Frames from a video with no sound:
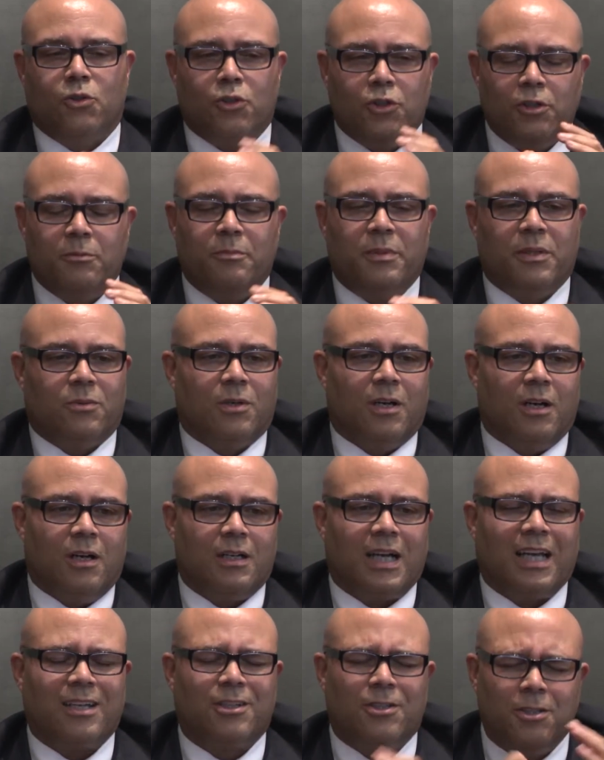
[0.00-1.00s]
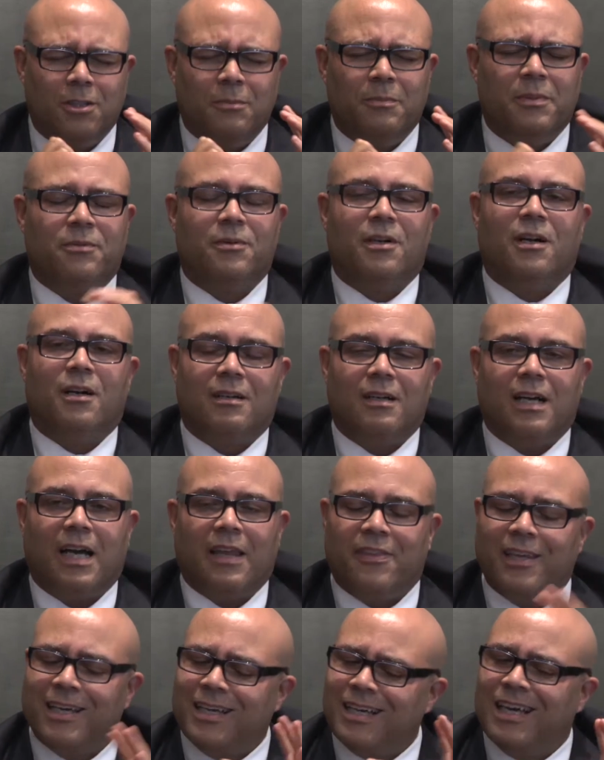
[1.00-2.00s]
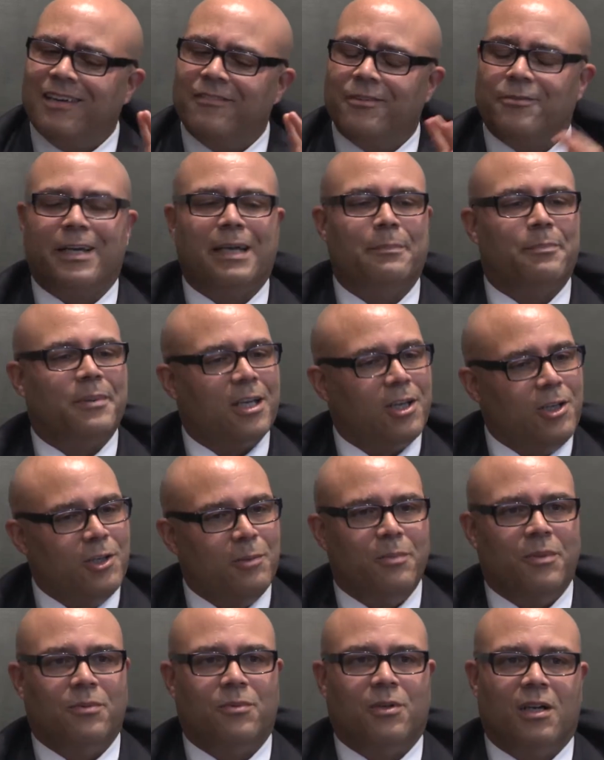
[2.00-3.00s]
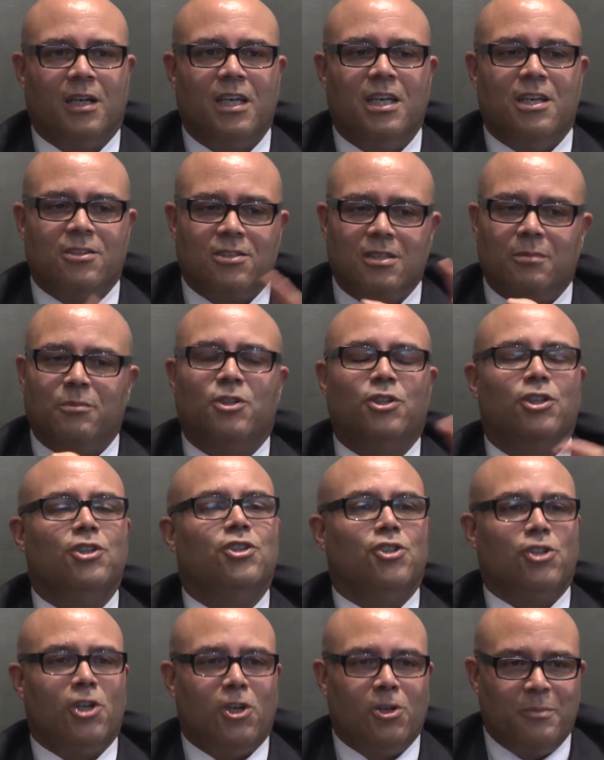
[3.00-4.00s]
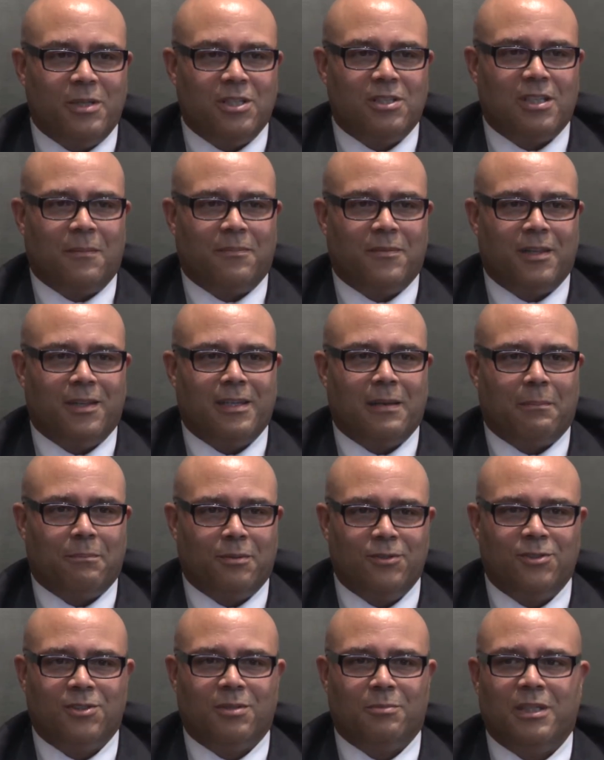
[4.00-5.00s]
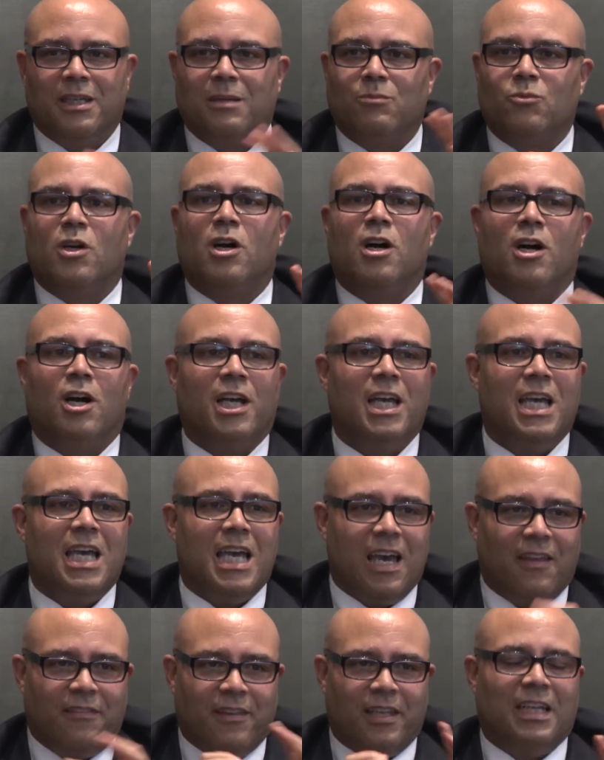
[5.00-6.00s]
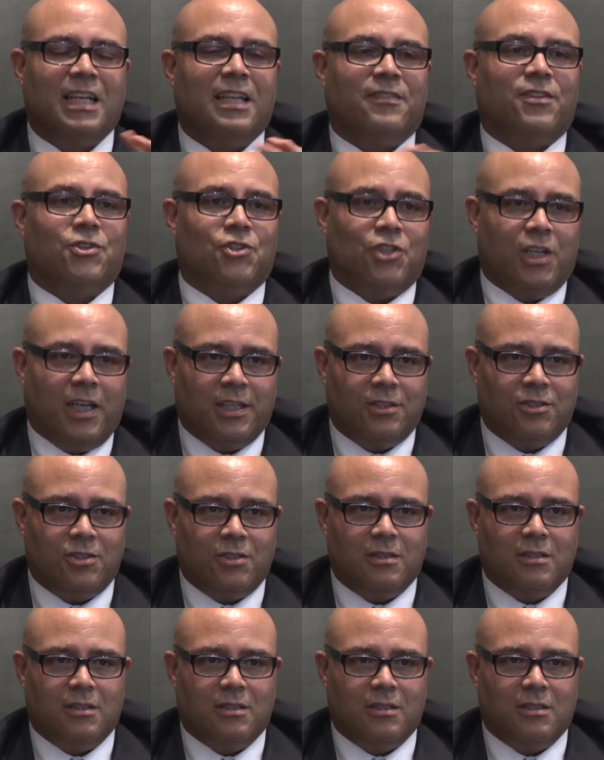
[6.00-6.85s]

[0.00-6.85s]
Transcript: Could be wrong. I could be wrong. I think I have it right, but I could be wrong. Someone could show me something that proves to me I'm wrong, and then I'd have to change.